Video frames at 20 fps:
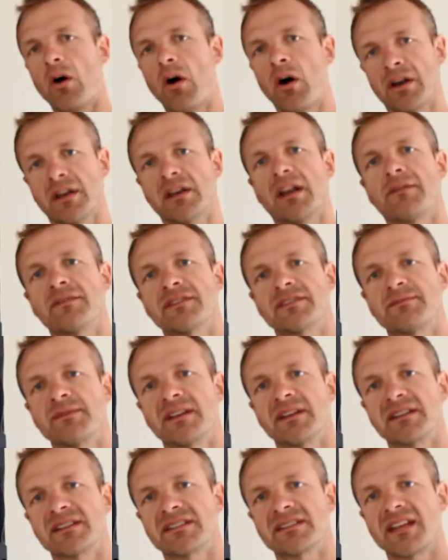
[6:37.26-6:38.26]
on another
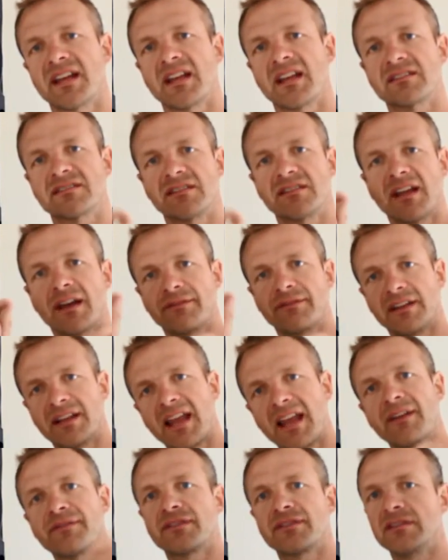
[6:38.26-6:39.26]
speaker stand, so you have your
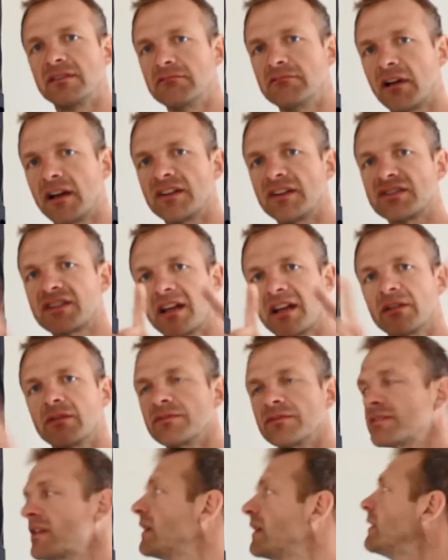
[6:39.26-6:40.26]
left and your right
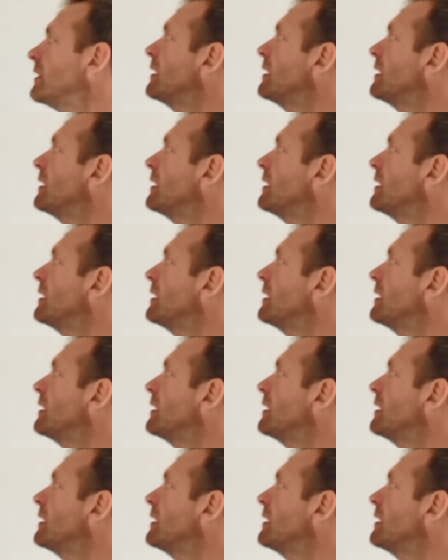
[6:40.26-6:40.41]
channels